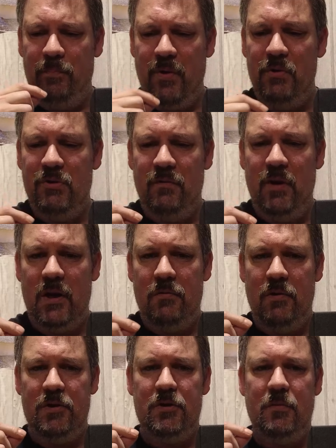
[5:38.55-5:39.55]
Notes of
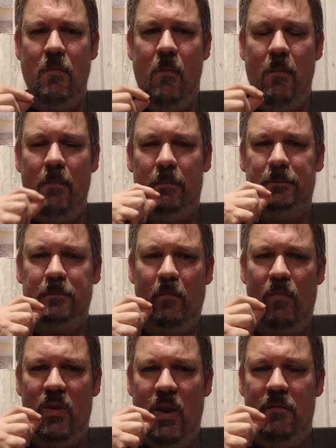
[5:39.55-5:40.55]
licorice,
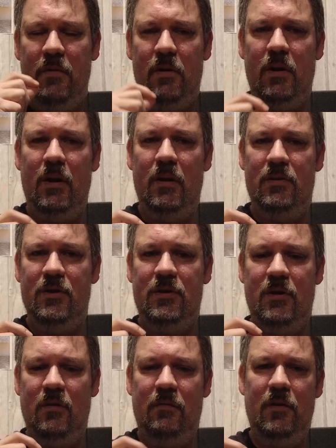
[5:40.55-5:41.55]
definitely,
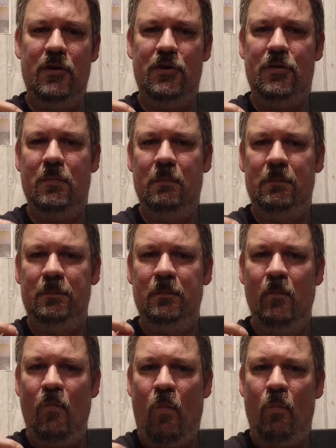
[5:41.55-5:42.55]
just in the finish,
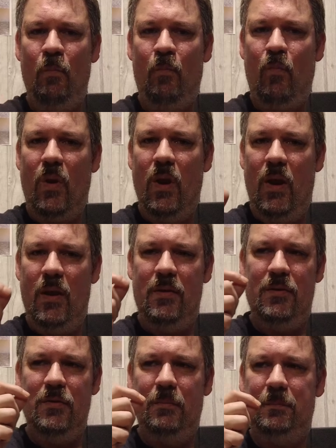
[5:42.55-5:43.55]

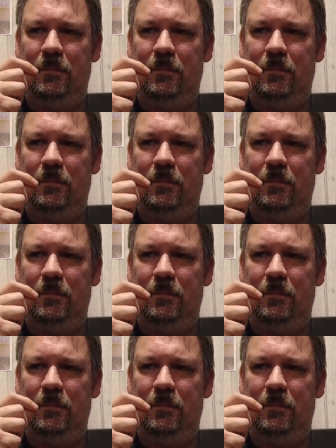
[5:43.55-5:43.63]
and